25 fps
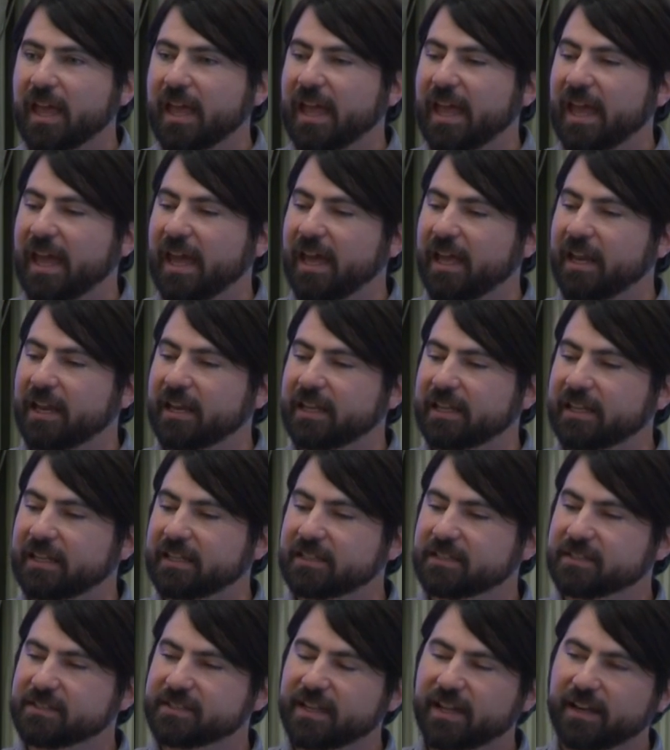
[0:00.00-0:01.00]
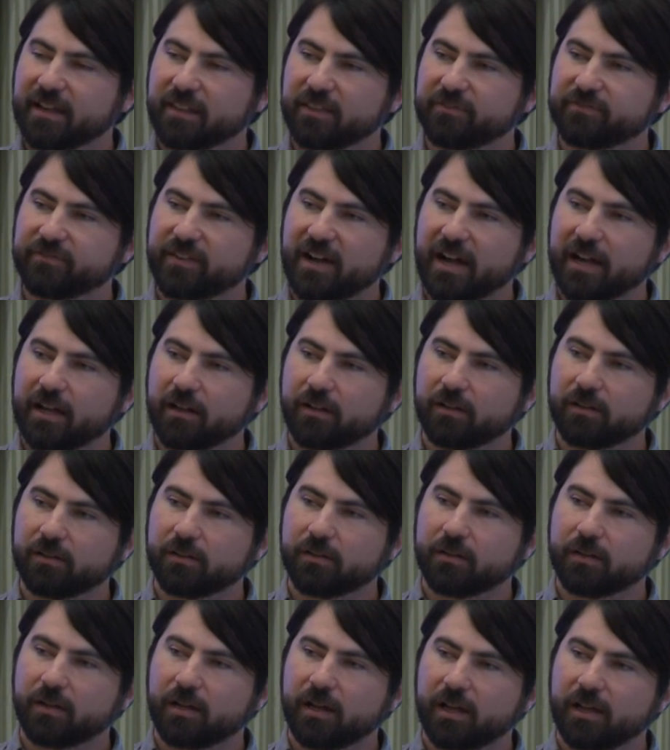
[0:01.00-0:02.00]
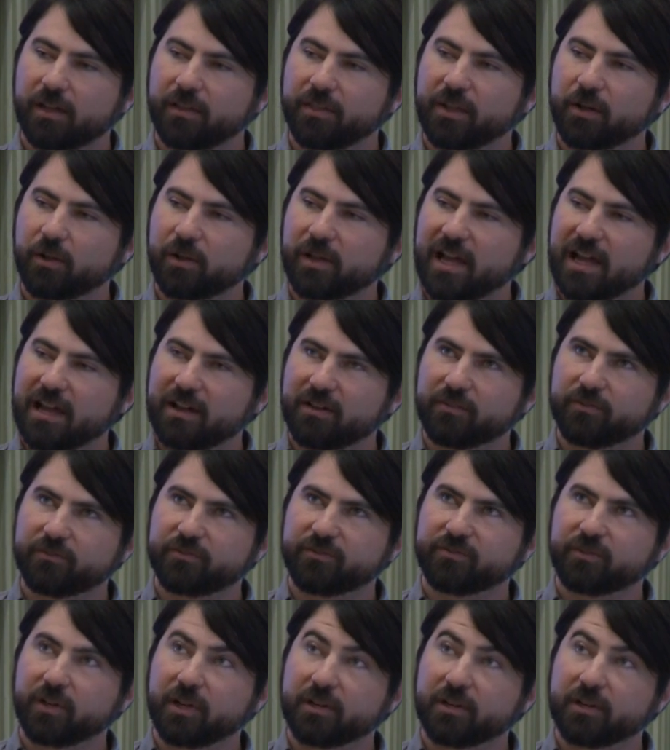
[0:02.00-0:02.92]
And inside of the file, uh, they'll have,